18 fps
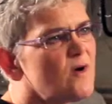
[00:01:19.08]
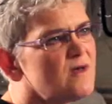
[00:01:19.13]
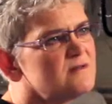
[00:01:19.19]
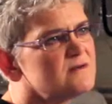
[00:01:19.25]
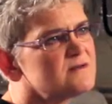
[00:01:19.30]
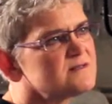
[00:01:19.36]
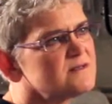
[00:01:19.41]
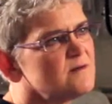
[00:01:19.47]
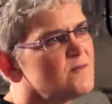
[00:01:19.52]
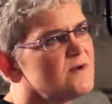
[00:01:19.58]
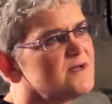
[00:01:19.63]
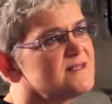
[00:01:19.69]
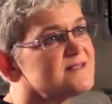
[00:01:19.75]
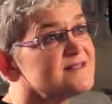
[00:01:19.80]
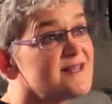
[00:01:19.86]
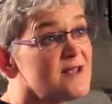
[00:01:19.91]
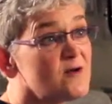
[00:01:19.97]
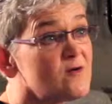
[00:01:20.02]
whether someone
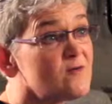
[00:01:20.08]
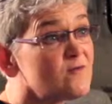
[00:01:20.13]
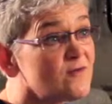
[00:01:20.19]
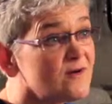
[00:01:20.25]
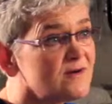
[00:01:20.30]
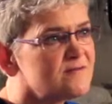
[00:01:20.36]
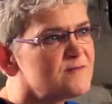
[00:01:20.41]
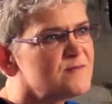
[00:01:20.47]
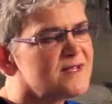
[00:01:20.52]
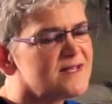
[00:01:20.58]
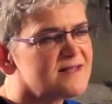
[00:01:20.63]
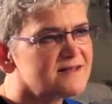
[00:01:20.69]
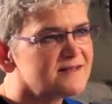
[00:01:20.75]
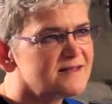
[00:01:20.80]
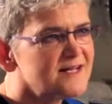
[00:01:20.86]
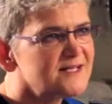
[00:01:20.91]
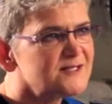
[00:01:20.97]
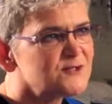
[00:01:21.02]
is there in front of me in
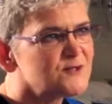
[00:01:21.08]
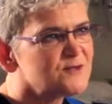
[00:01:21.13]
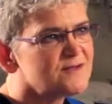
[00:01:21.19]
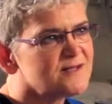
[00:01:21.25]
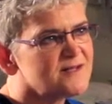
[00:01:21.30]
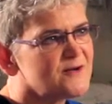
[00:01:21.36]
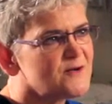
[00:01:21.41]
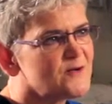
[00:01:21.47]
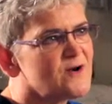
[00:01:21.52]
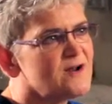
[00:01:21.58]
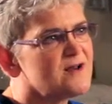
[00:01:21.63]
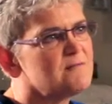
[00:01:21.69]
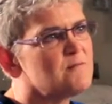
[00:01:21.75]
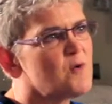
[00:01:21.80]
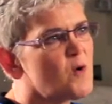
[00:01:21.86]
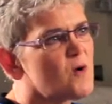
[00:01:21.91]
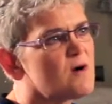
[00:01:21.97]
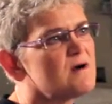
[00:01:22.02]
the lecture theater
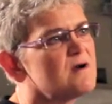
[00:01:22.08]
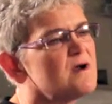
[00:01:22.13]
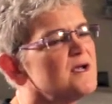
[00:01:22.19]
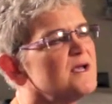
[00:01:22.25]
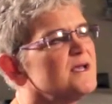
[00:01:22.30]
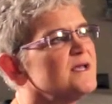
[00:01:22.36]
anymore.